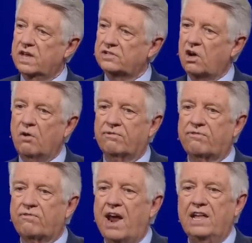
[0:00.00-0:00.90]
That's called
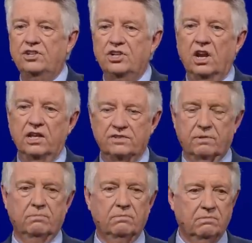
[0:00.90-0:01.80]

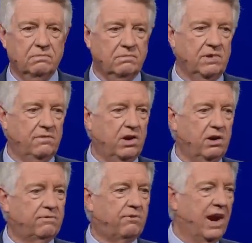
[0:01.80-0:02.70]
frangelism. You ever
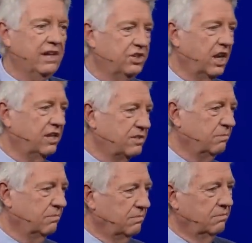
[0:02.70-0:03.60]
heard of frangelism?